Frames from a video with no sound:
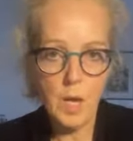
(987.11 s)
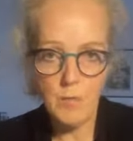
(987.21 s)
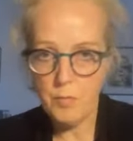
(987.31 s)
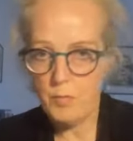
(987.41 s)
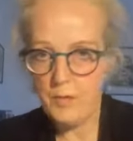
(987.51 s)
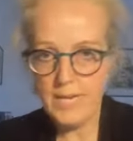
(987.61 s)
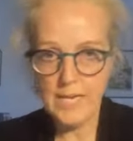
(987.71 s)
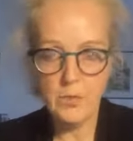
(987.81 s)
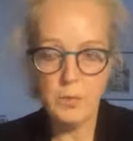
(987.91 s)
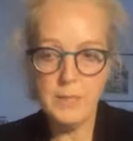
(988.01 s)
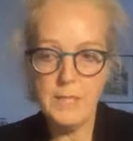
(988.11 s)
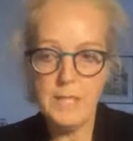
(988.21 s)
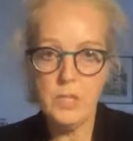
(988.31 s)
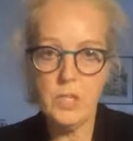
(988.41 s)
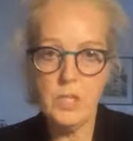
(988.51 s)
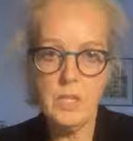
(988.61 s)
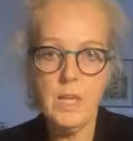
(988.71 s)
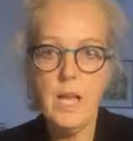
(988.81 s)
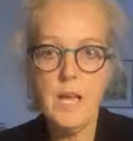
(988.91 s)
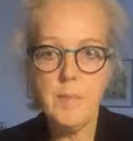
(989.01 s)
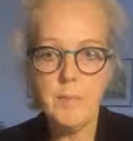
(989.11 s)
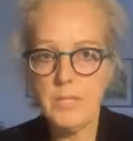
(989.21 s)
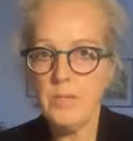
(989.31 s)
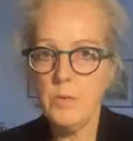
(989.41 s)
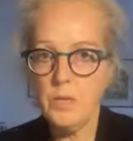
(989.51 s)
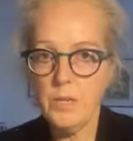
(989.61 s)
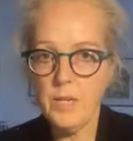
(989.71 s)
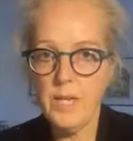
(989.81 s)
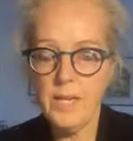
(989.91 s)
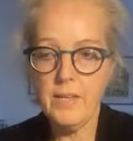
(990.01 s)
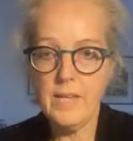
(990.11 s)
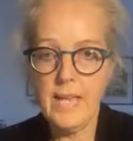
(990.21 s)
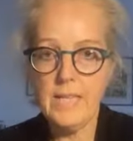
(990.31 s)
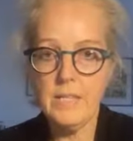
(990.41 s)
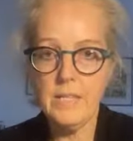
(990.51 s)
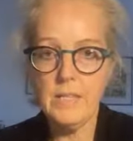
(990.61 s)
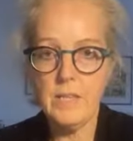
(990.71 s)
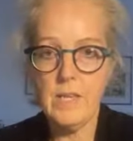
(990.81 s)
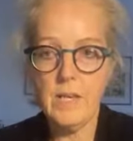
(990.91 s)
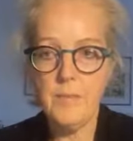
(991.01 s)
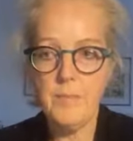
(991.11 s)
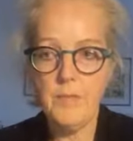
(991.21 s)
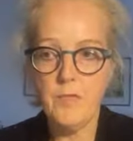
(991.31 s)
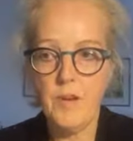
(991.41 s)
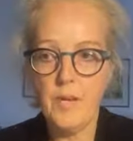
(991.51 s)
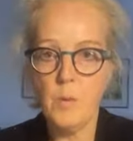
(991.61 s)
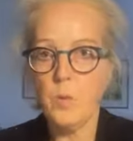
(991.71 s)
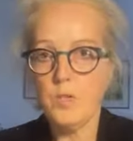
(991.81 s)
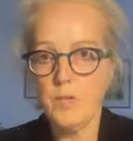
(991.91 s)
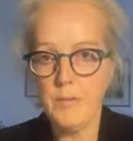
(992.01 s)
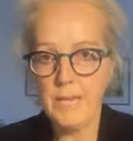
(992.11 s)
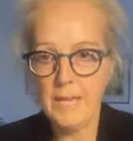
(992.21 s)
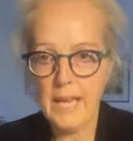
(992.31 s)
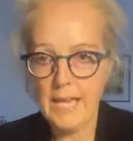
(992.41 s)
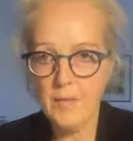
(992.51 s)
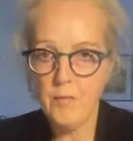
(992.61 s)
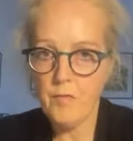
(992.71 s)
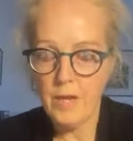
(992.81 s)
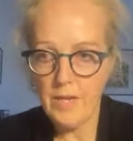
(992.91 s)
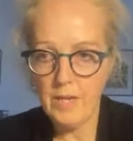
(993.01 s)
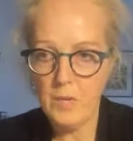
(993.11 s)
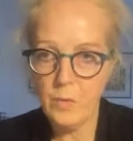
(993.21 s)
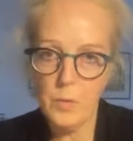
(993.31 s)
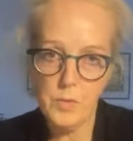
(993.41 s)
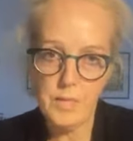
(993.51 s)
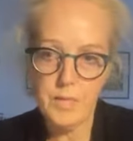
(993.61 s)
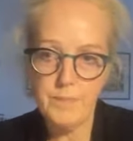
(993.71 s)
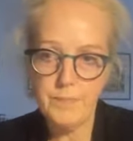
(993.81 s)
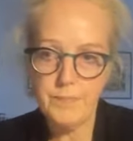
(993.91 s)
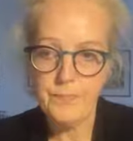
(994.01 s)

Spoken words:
overall financial position, because they're always looking at the end, the final order to be a fair order.